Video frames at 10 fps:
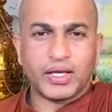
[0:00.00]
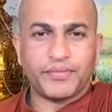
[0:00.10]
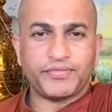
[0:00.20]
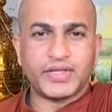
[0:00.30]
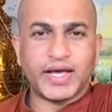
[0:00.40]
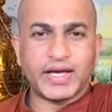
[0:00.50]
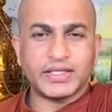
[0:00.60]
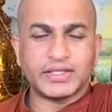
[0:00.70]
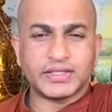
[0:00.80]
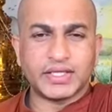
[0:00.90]
if there
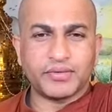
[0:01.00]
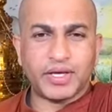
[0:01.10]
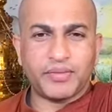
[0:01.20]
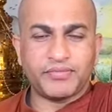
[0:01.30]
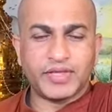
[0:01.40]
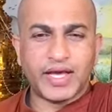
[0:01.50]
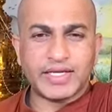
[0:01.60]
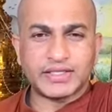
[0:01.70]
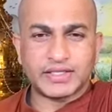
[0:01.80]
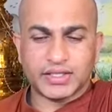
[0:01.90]
is a, if there
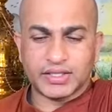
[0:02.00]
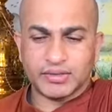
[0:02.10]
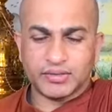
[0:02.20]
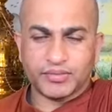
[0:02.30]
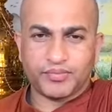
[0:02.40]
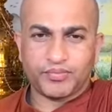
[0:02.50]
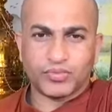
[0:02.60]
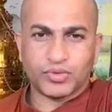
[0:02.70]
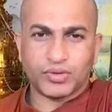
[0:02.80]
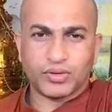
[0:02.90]
is a
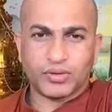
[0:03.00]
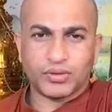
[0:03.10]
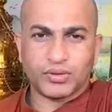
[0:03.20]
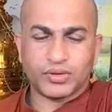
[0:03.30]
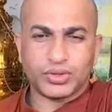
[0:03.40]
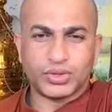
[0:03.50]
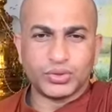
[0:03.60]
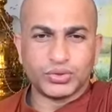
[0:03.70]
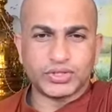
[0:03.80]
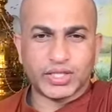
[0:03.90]

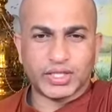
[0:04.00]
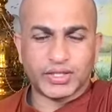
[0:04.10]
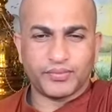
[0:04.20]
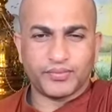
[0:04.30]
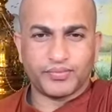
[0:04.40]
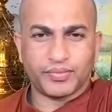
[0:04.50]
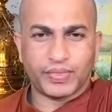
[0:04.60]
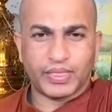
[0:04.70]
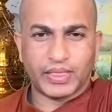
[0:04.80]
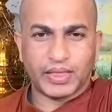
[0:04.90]
juicer
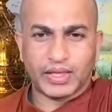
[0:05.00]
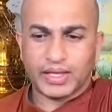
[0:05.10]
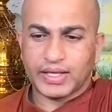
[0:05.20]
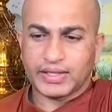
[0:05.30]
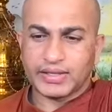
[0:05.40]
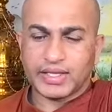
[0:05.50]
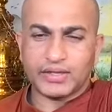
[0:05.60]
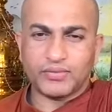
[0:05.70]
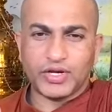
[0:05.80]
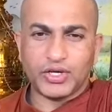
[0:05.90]

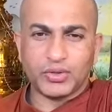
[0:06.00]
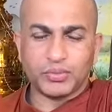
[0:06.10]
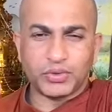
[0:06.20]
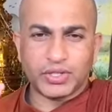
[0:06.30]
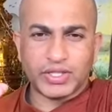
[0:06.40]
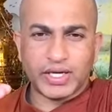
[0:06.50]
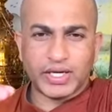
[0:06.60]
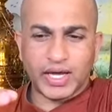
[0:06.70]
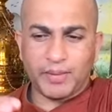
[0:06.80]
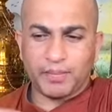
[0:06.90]
that when you put
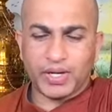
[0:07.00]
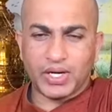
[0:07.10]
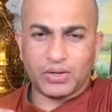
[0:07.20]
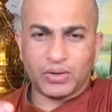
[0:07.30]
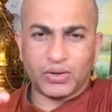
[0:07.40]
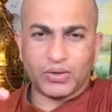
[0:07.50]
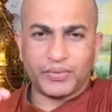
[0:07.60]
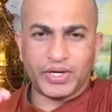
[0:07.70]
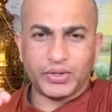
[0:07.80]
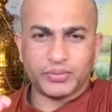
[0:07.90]
an apple or
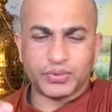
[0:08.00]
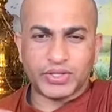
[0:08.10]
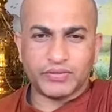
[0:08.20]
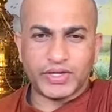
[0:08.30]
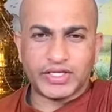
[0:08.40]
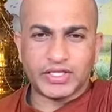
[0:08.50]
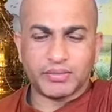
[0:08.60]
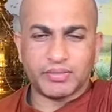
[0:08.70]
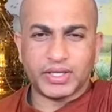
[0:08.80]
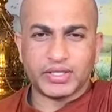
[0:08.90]
when you put
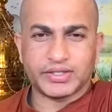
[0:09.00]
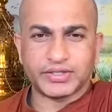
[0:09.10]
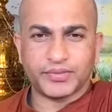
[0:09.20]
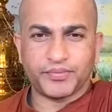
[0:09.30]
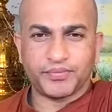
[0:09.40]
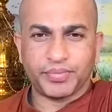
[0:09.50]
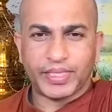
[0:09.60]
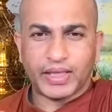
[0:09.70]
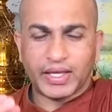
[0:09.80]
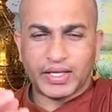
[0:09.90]
vegetables,
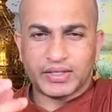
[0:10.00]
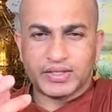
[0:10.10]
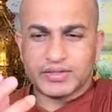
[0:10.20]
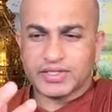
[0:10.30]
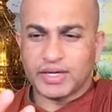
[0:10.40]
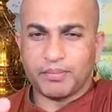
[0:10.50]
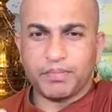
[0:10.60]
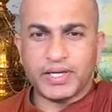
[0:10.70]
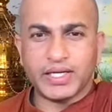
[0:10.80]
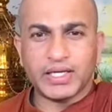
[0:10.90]
it's
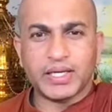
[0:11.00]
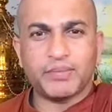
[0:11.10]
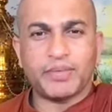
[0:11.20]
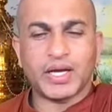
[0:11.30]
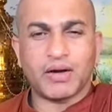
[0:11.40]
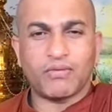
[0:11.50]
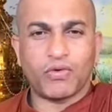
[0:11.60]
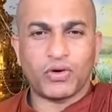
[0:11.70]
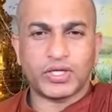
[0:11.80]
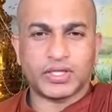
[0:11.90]
completely become
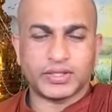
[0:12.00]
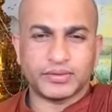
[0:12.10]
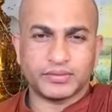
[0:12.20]
water